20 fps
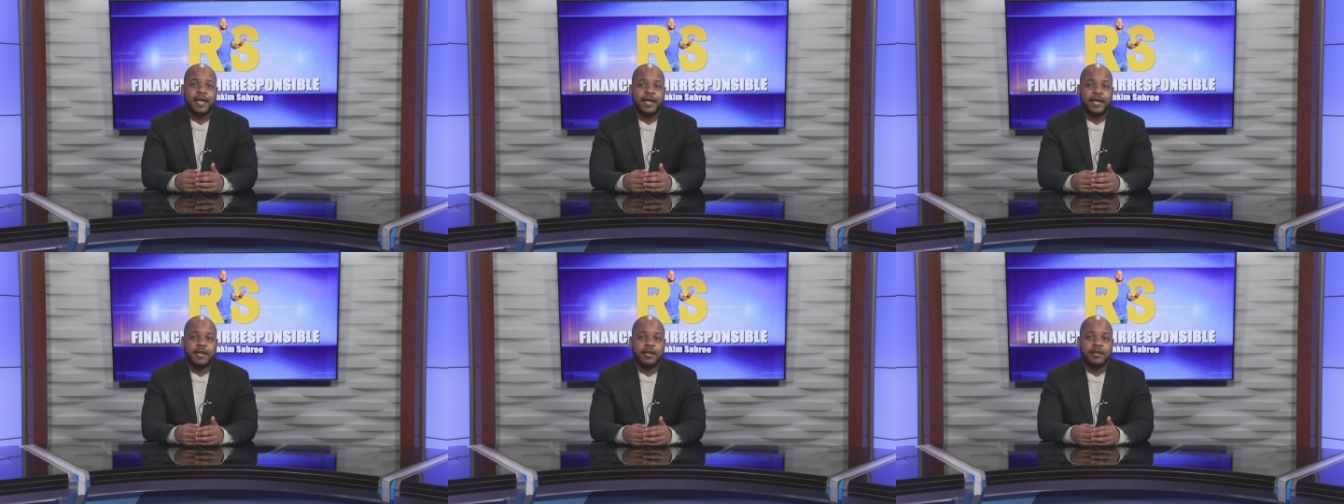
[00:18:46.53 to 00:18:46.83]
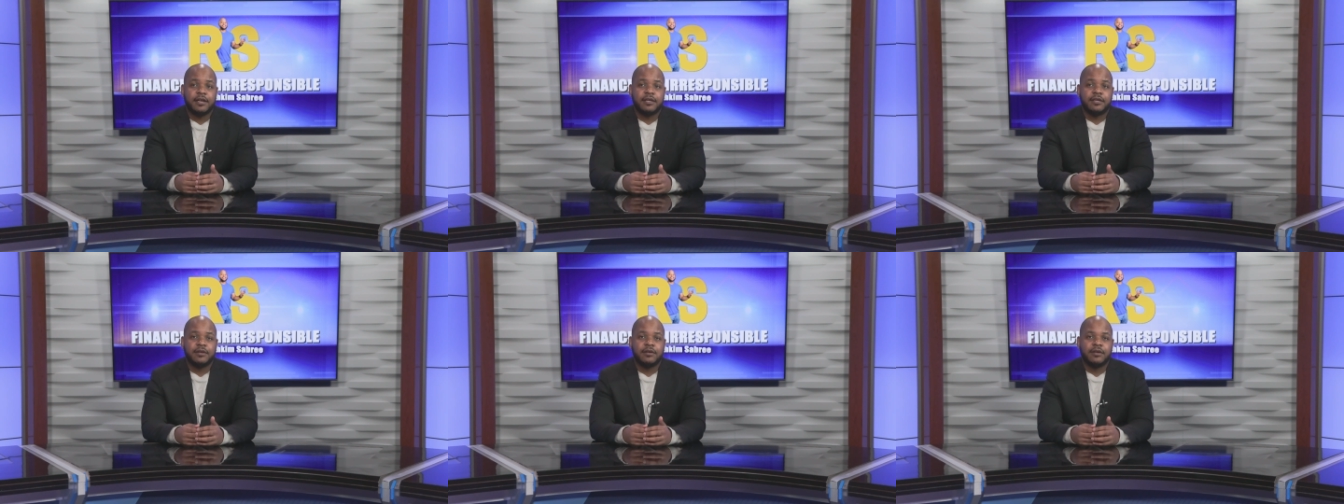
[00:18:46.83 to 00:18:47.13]

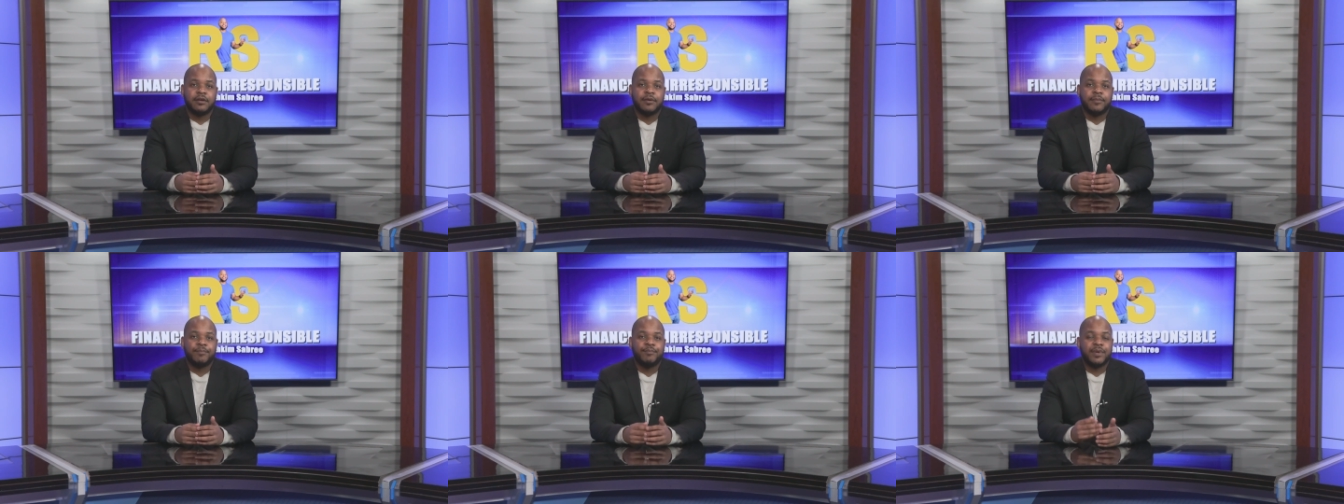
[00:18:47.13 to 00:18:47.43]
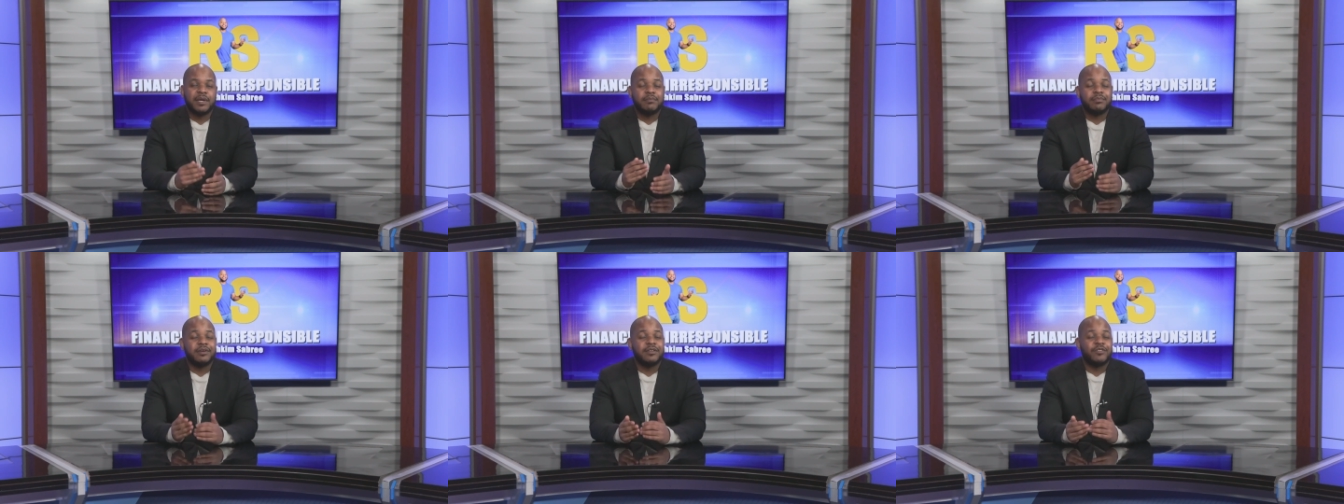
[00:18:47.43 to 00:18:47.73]
and
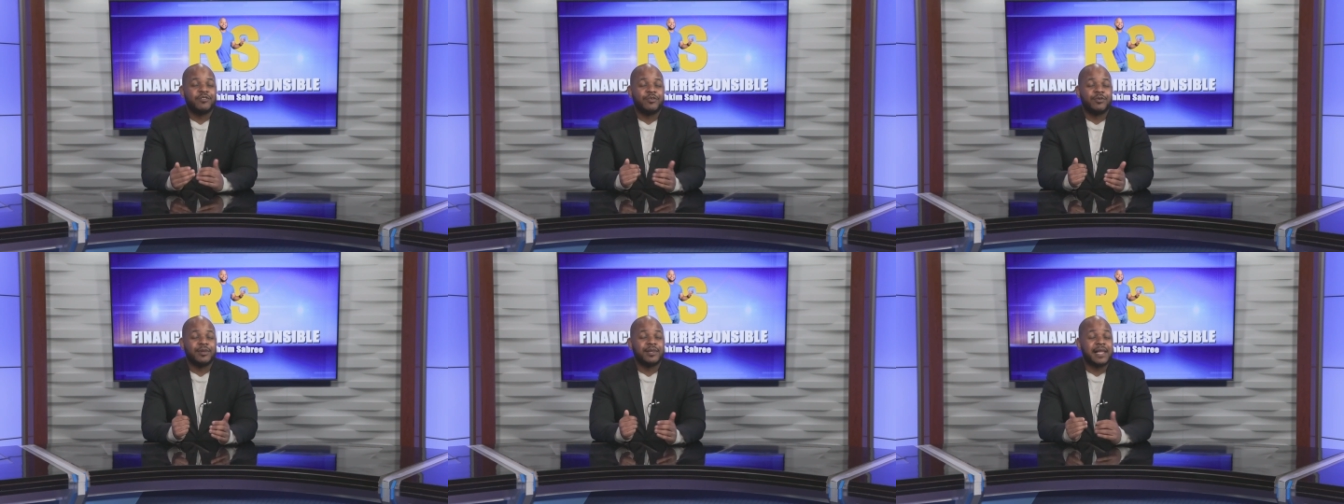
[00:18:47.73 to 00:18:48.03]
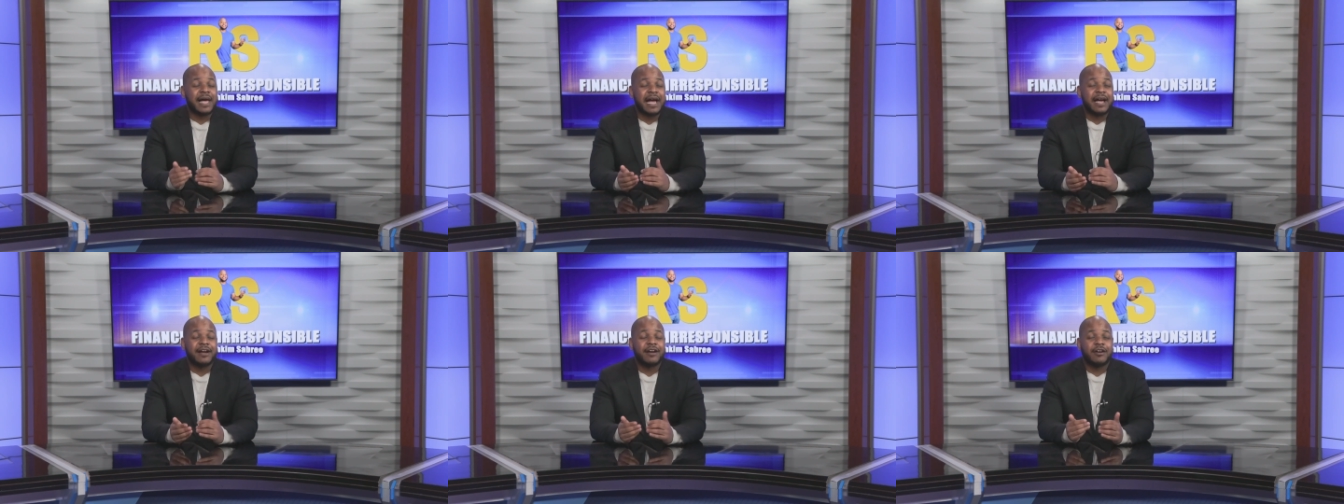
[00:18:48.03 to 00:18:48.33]
maybe their
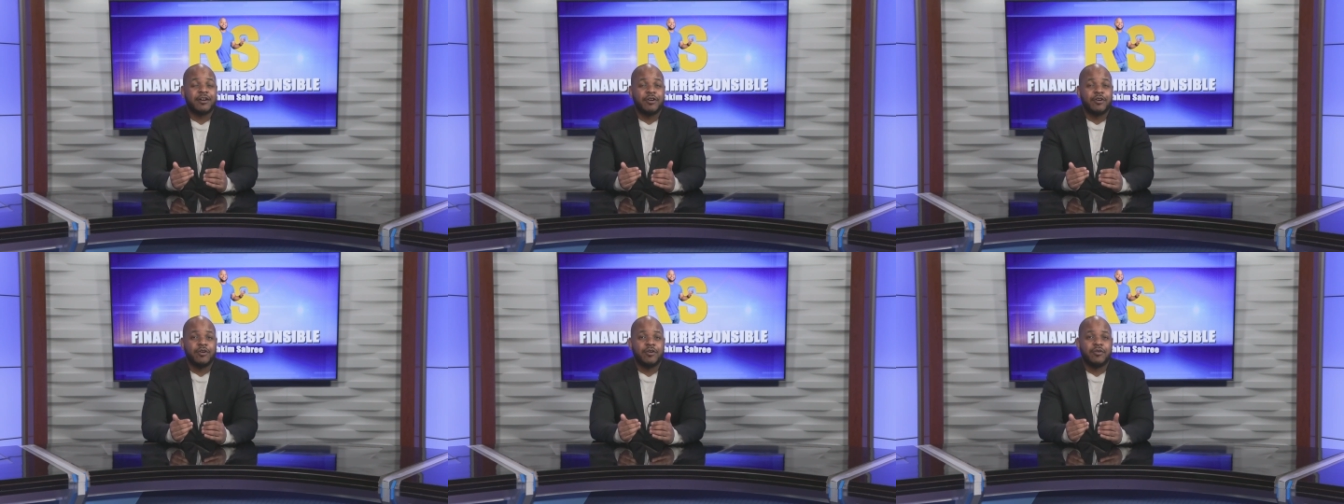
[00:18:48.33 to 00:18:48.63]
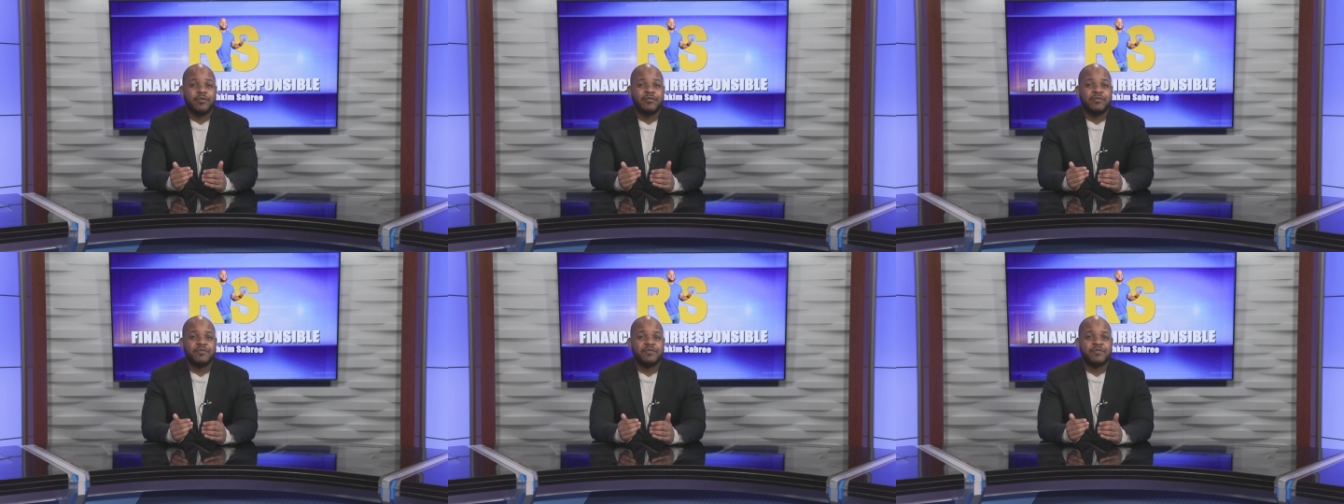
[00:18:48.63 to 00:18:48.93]
lack
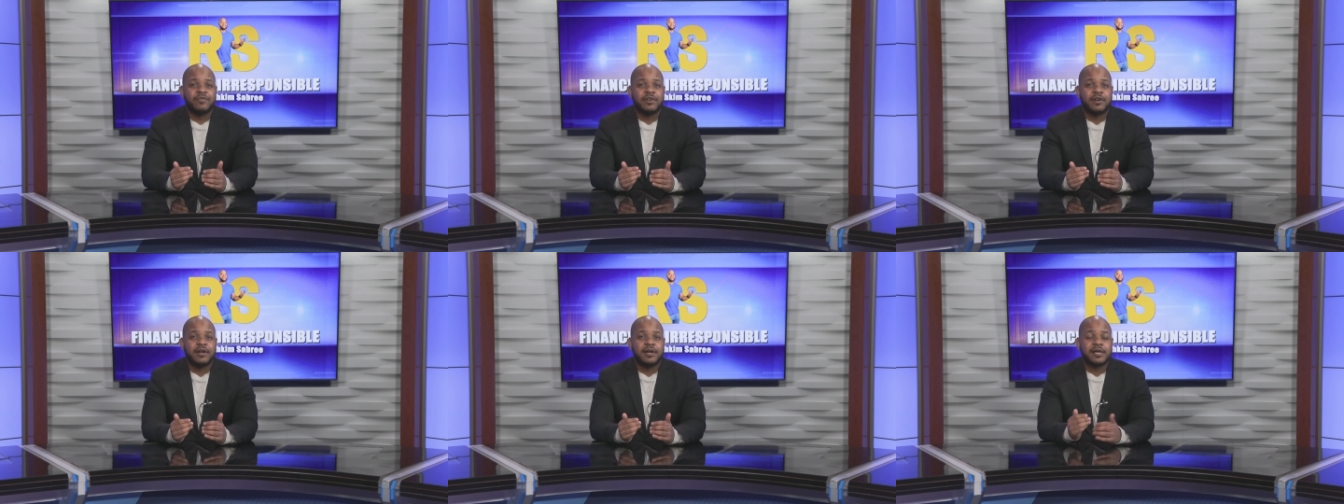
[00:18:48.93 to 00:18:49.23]
of